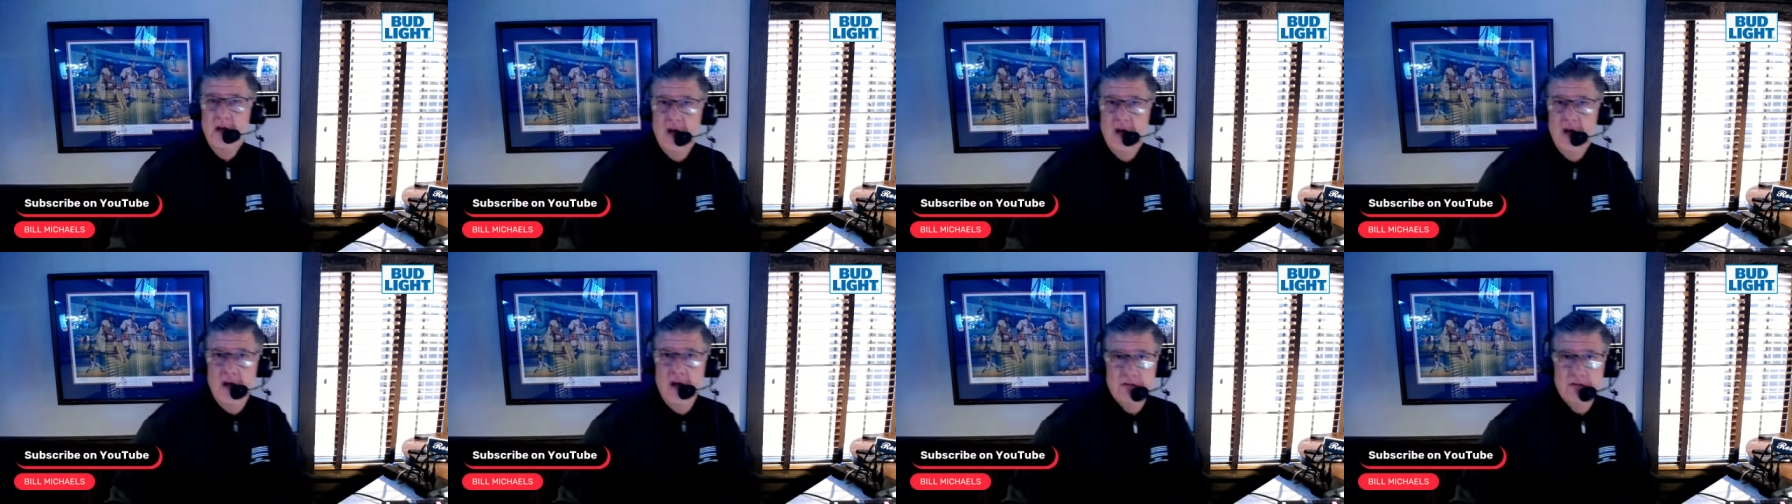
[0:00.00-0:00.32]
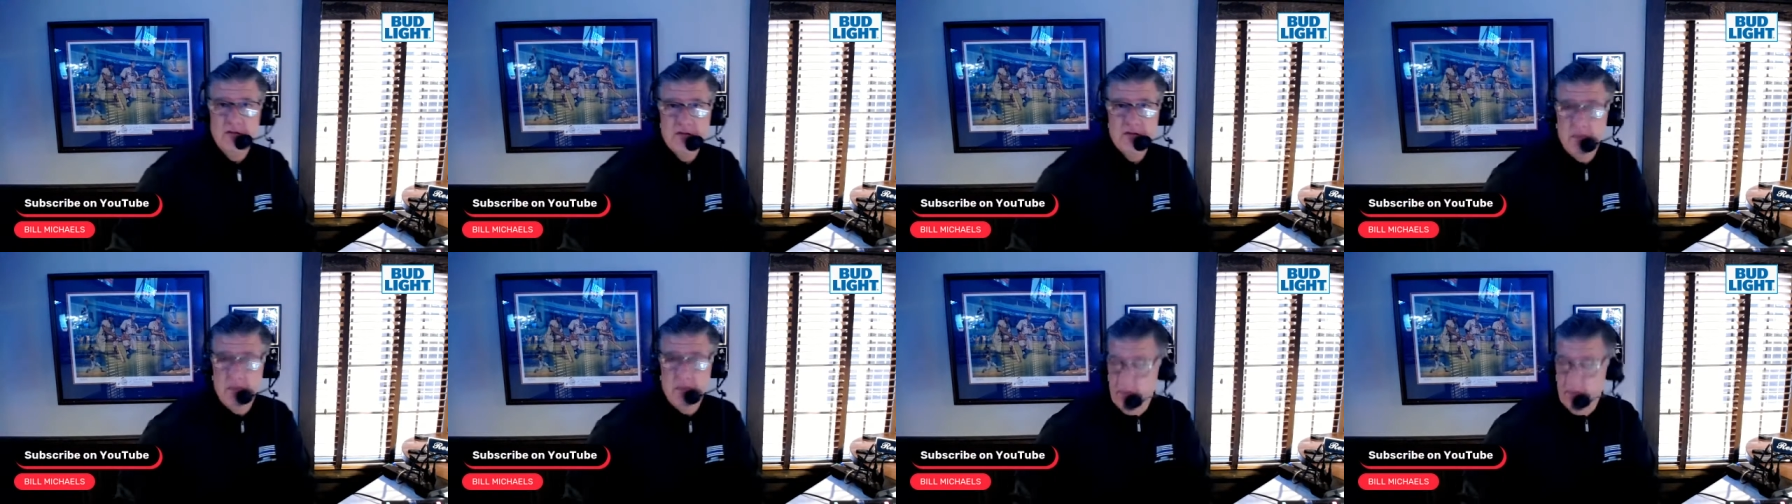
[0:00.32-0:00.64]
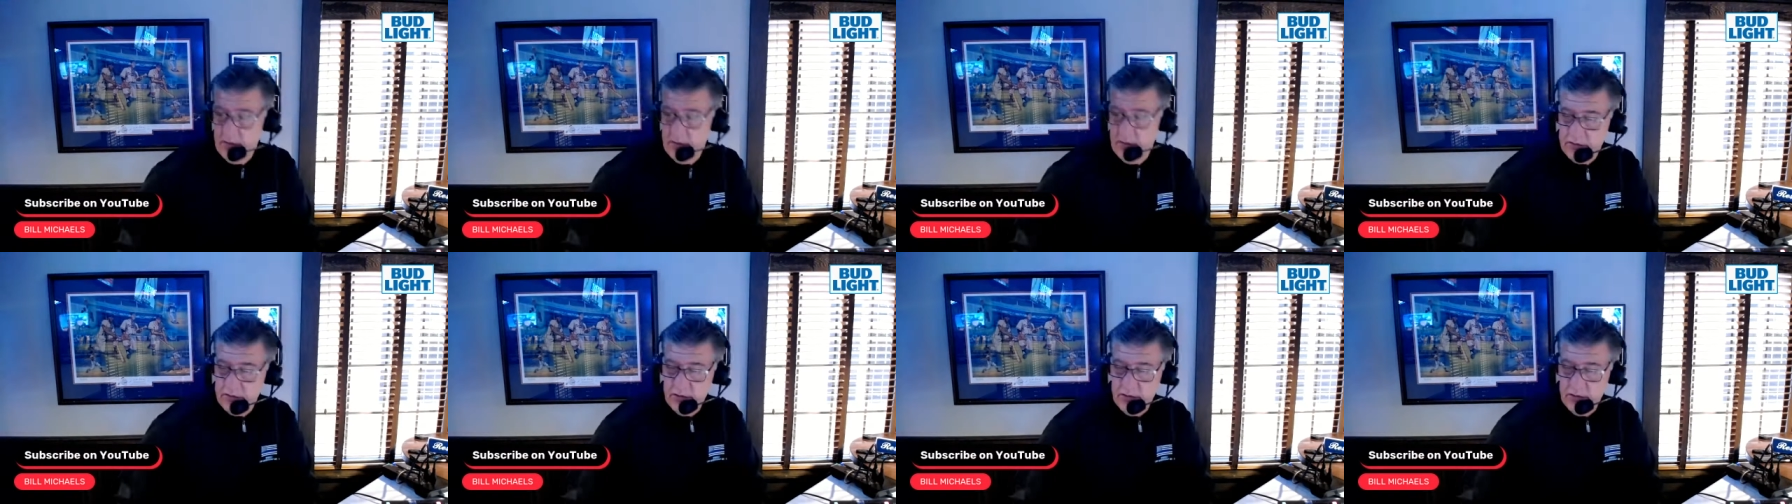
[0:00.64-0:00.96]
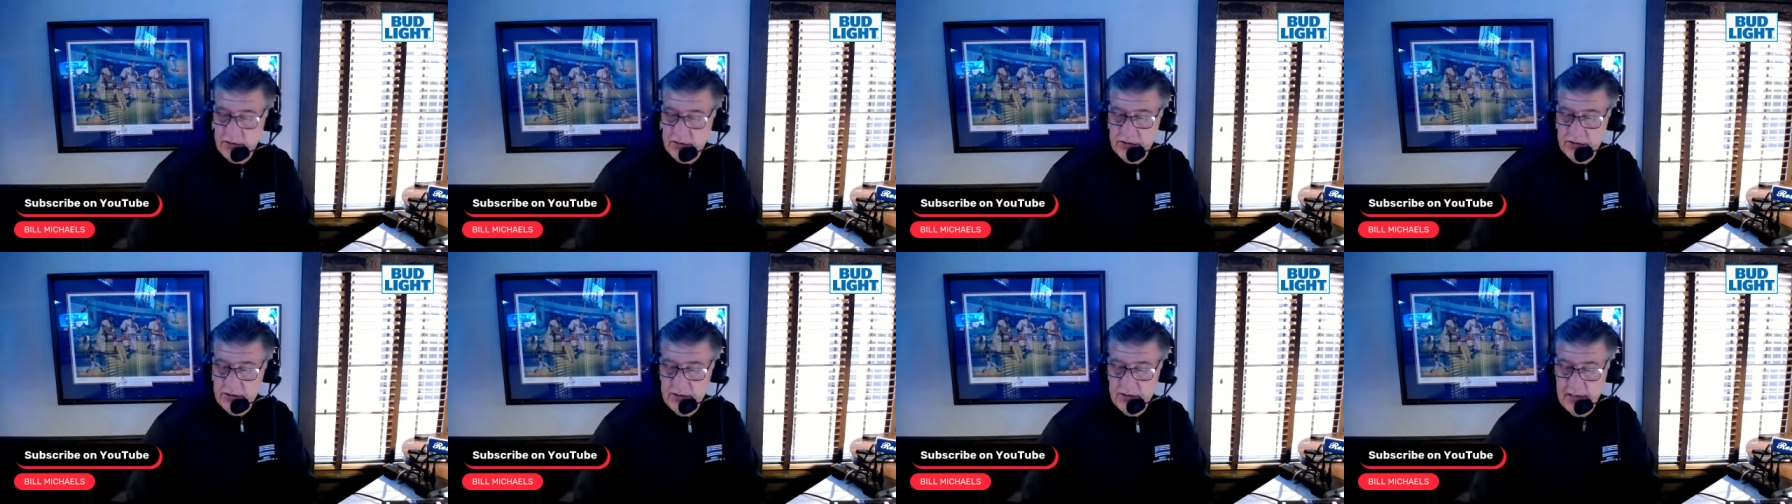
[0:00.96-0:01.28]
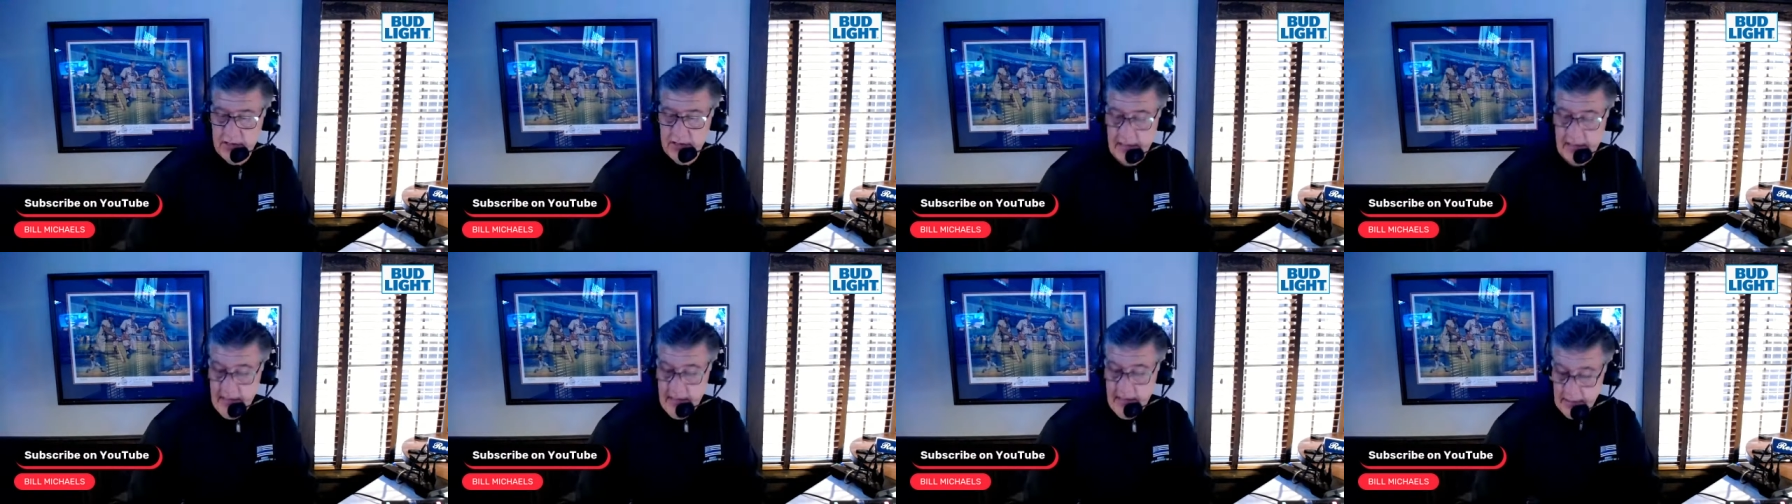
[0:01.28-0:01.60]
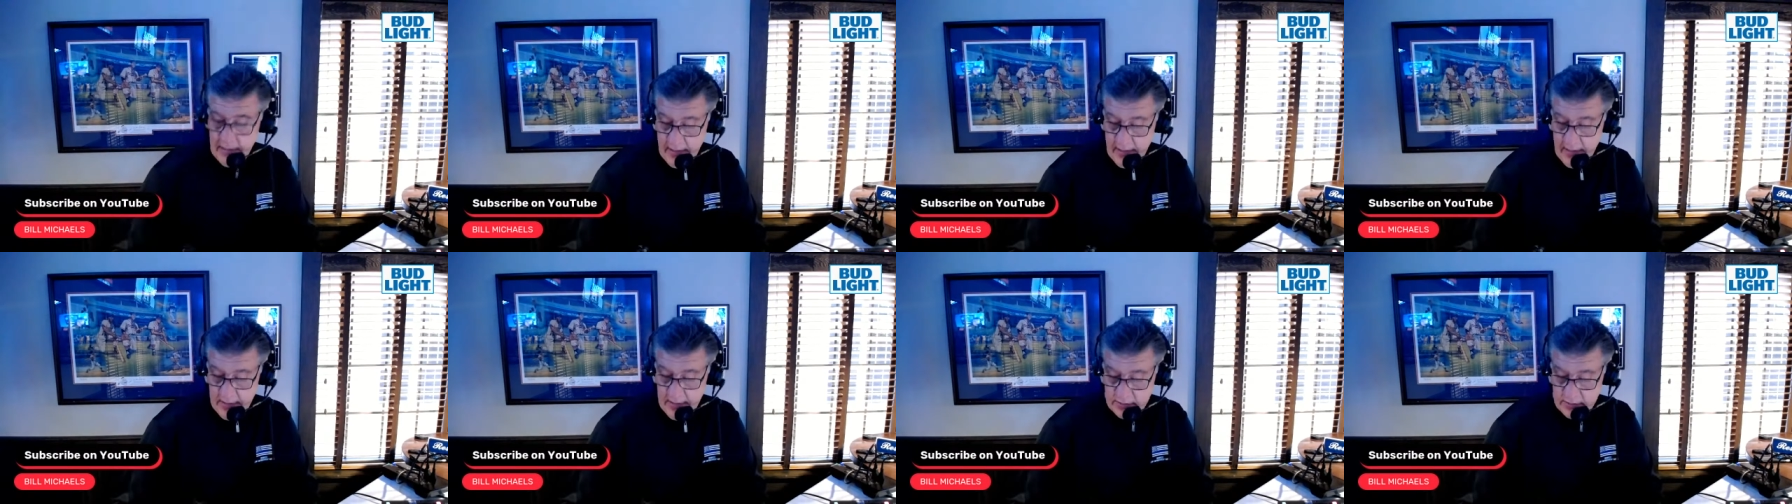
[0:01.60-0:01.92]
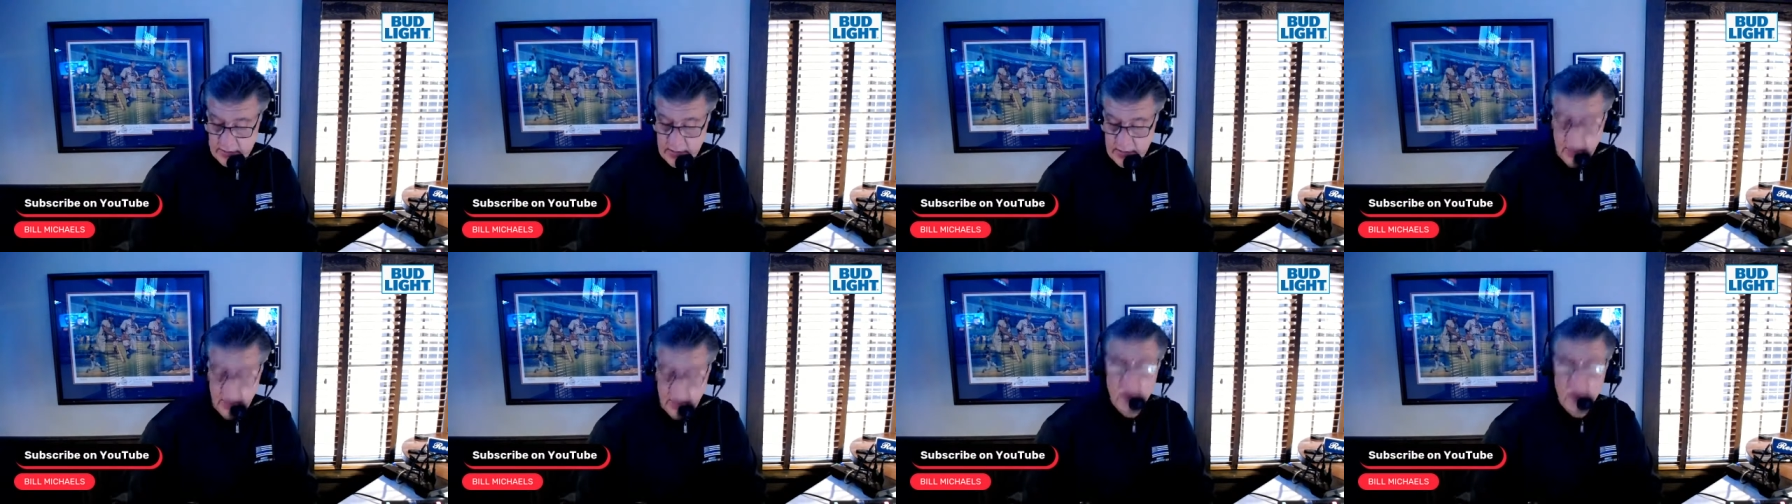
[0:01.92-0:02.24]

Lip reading: of some of the restrictions and the guidelines